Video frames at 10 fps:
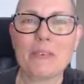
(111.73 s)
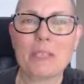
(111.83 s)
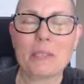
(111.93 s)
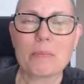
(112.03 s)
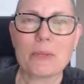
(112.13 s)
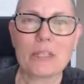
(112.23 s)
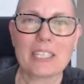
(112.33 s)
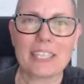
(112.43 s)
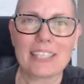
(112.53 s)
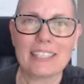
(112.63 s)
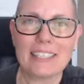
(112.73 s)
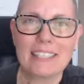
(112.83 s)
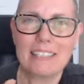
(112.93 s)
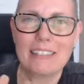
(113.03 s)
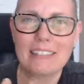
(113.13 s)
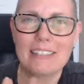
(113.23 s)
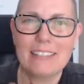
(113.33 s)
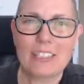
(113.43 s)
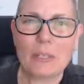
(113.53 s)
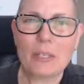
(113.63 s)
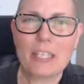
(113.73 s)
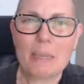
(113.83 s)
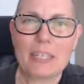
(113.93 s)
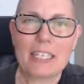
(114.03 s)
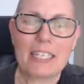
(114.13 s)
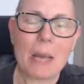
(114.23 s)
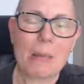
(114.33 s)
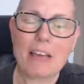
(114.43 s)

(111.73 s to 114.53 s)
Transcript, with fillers: was mostly doing to me at the time.